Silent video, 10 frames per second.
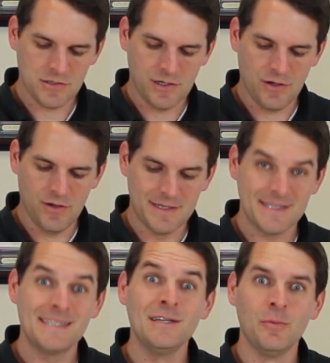actually call a
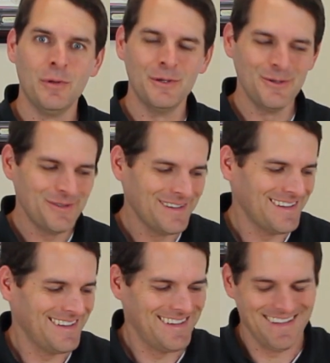steel blue,
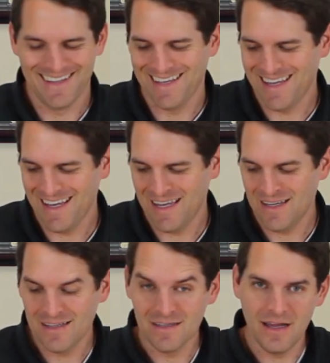
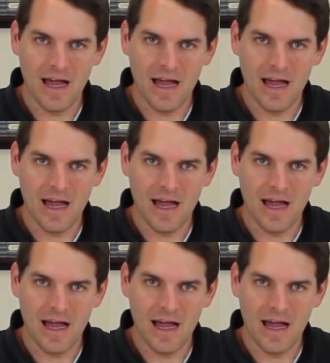and